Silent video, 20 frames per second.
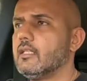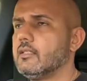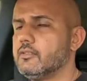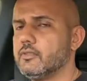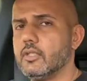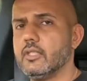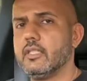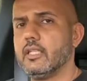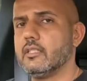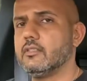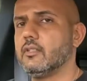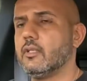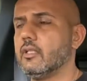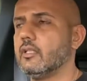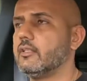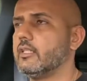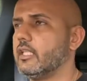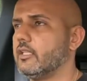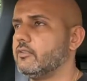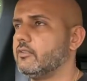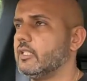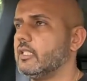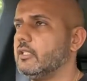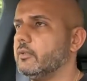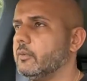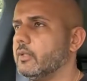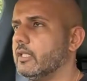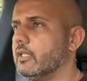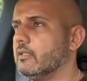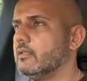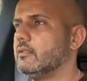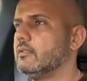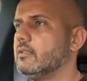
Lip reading: So it does all of that really well.